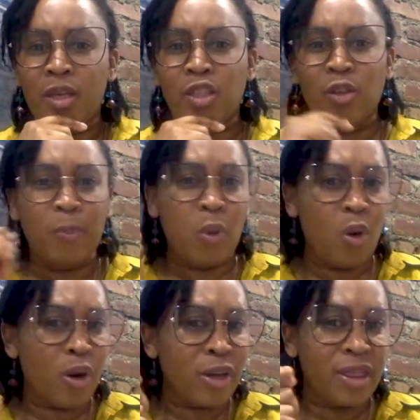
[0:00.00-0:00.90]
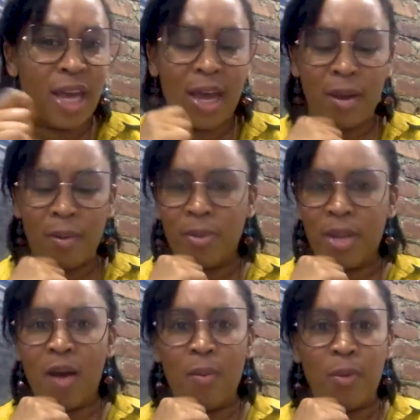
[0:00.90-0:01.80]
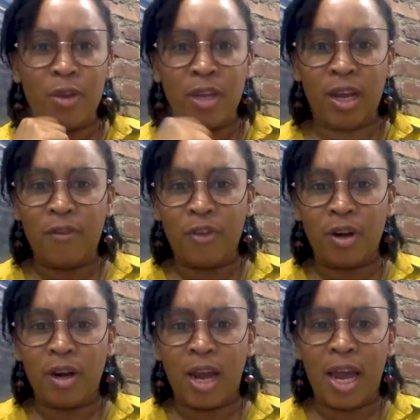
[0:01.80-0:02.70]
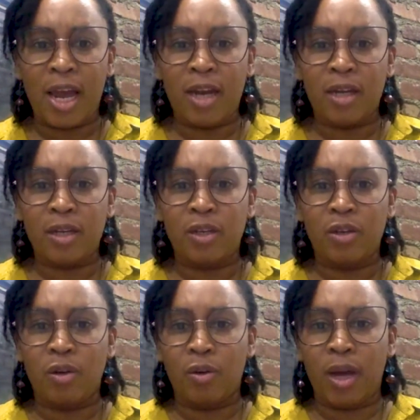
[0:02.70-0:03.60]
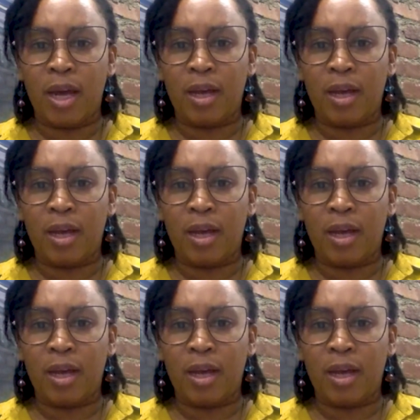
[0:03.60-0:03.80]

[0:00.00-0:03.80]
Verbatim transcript: support them now more than ever. And, you know,